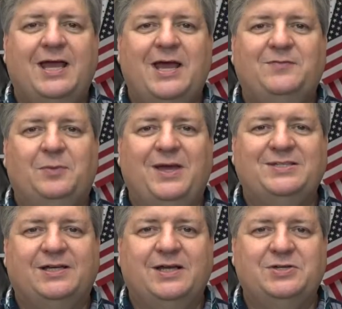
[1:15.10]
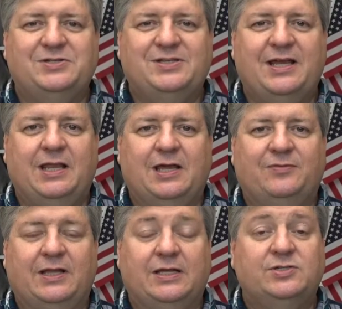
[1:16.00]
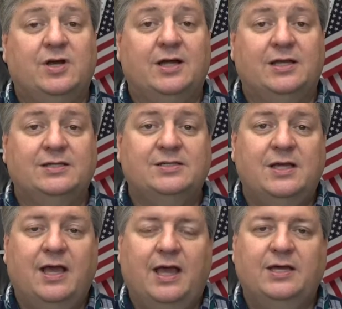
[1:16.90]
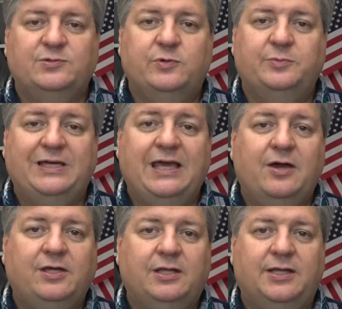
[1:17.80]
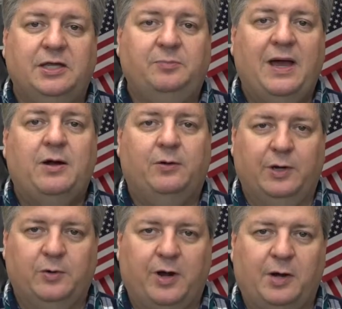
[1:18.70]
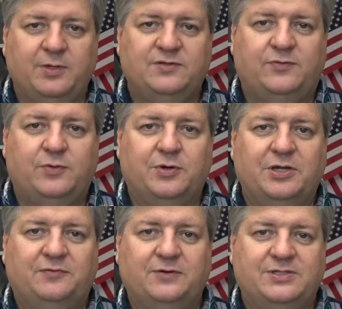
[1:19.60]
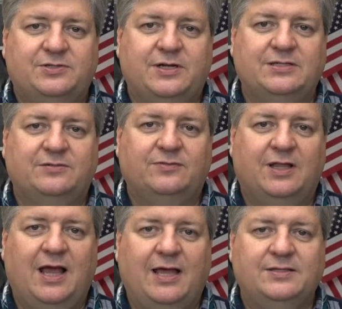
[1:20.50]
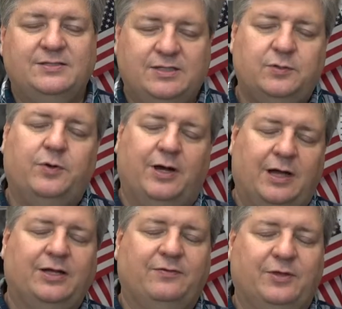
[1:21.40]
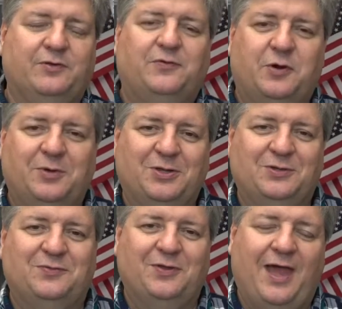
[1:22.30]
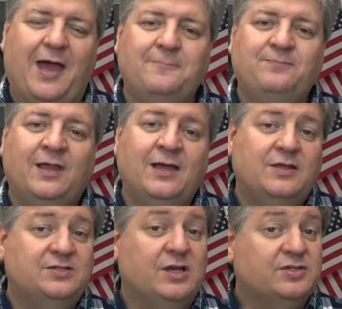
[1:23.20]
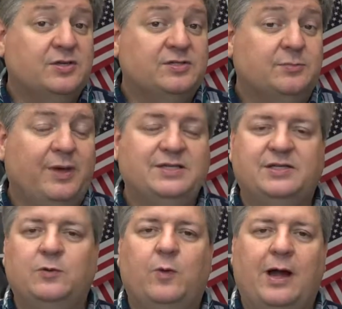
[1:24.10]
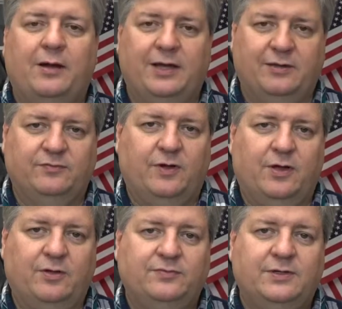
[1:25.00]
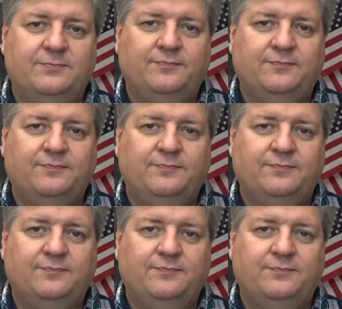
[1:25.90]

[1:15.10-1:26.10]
have a basic understanding of electronics, as we'll be calculating power requirements for different strings of lights. Now, don't worry, I'll give you the formulas for that. There's also some basic wiring involved.